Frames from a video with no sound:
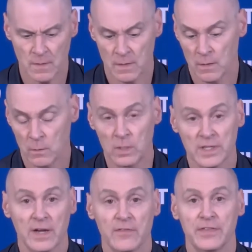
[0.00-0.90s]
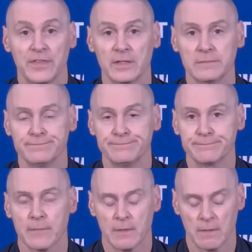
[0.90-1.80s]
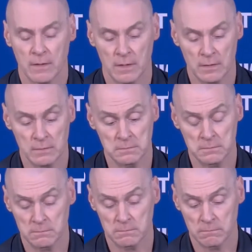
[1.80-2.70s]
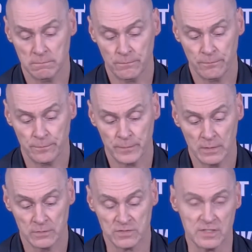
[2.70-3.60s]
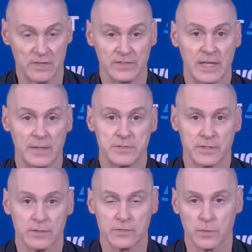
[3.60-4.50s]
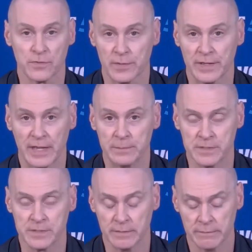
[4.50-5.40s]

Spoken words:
We'll look at everything. You know, it's a seven-game series. We're three games in.